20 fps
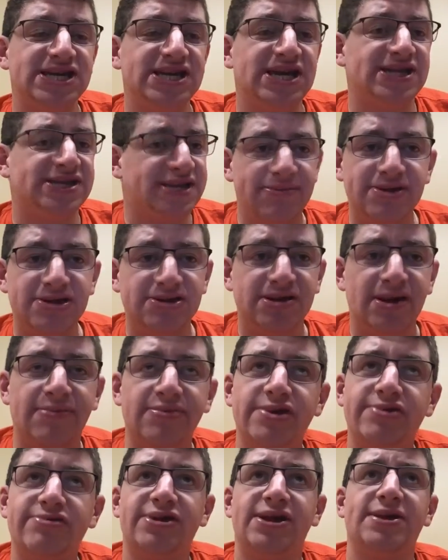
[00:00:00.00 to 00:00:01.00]
Thoughts
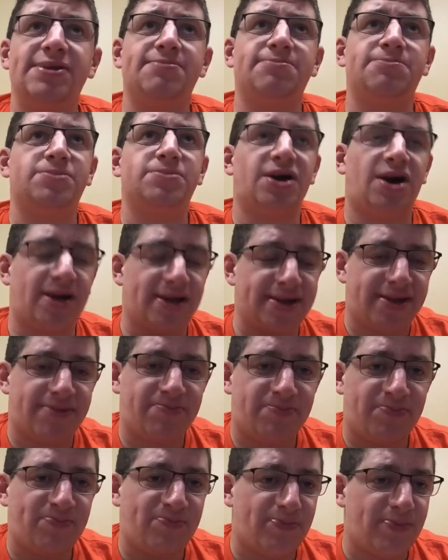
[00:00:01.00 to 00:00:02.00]

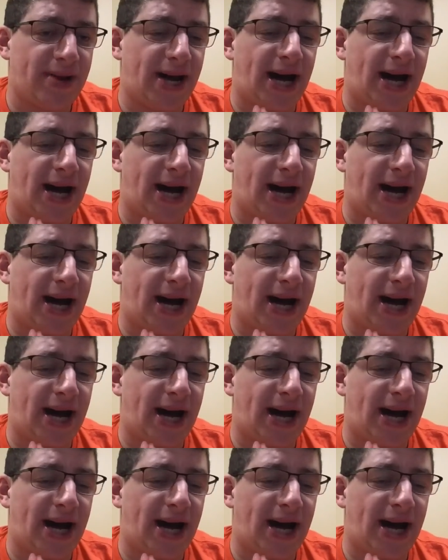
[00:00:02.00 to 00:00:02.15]
playlist,